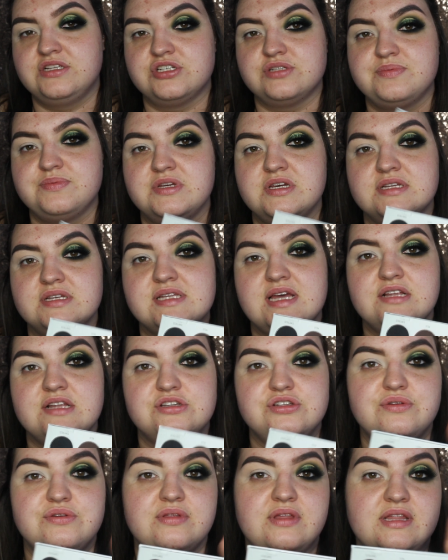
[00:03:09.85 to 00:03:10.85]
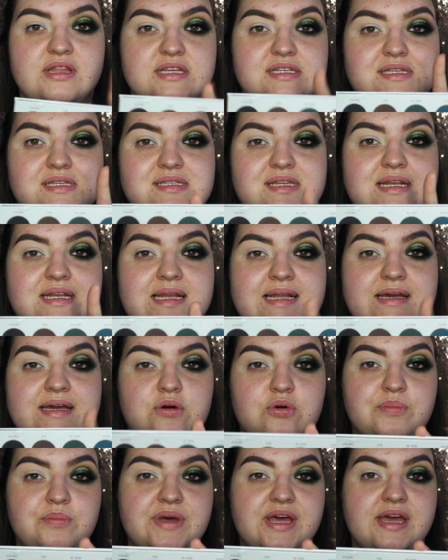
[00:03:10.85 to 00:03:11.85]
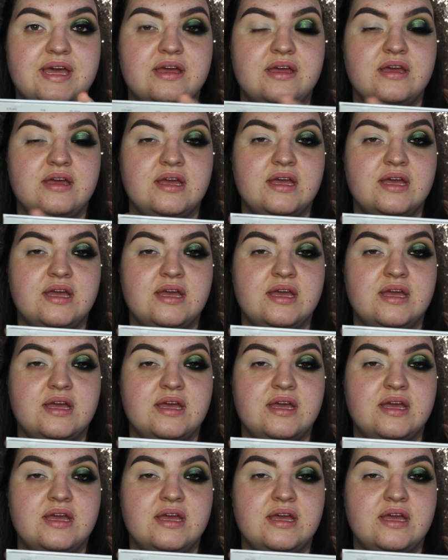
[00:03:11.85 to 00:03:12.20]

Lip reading: just because I do think this is a little bit